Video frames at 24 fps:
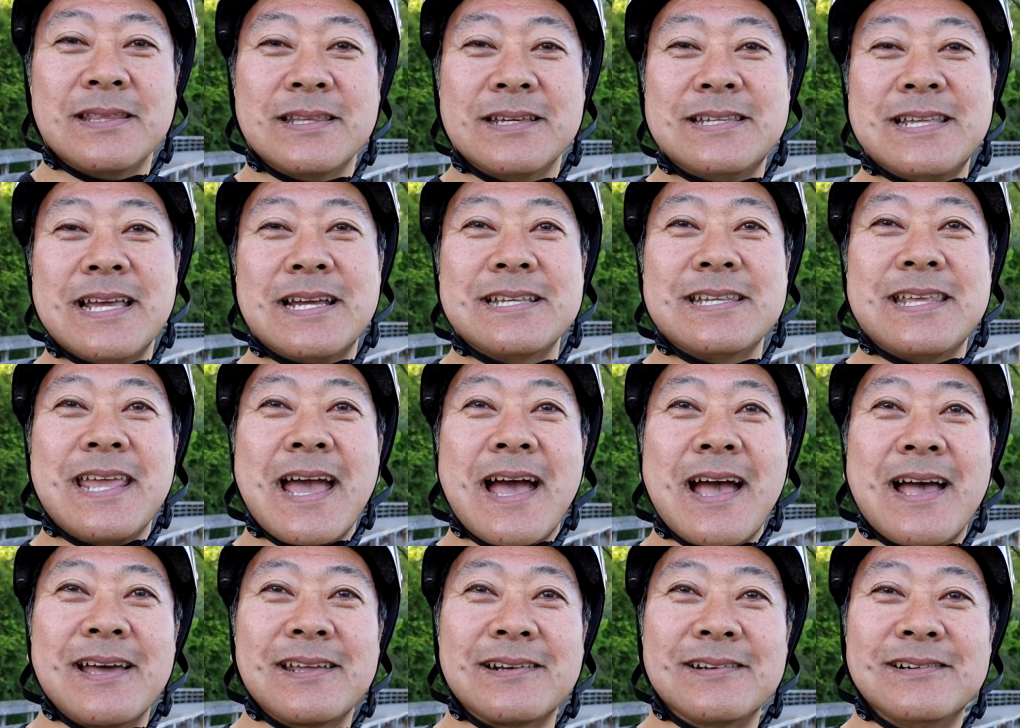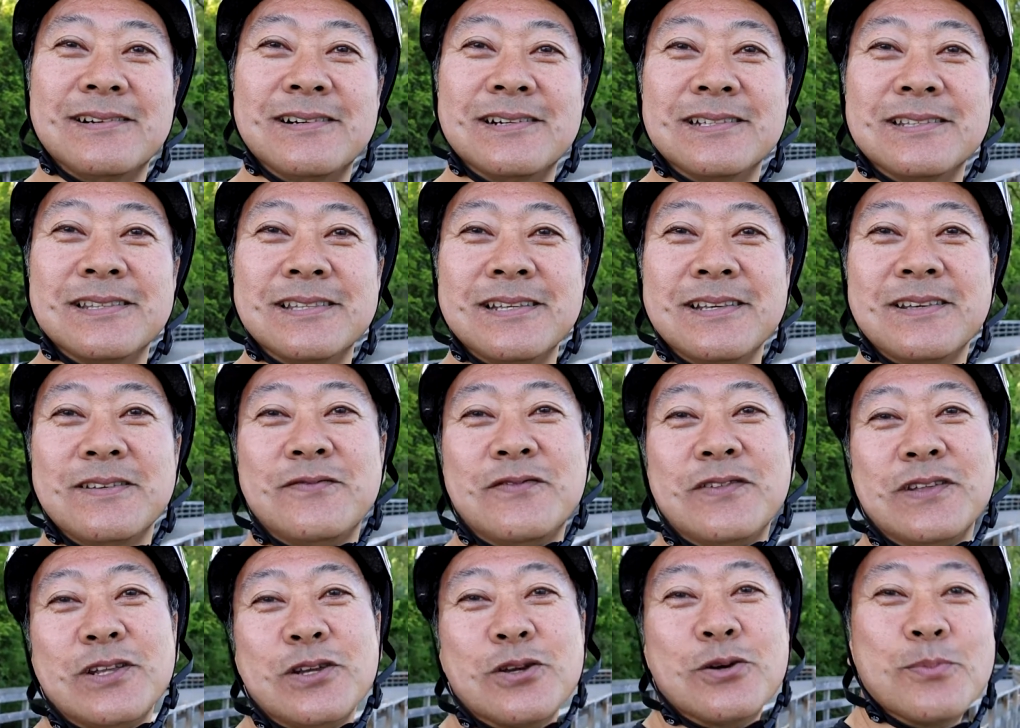dead cat on the
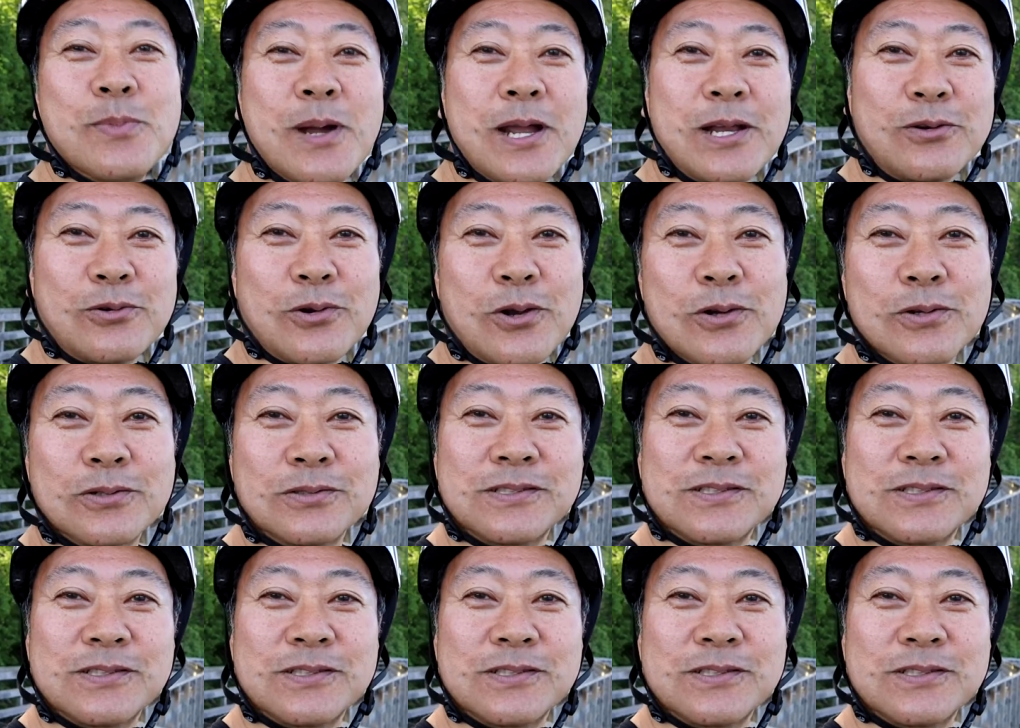Video Micro,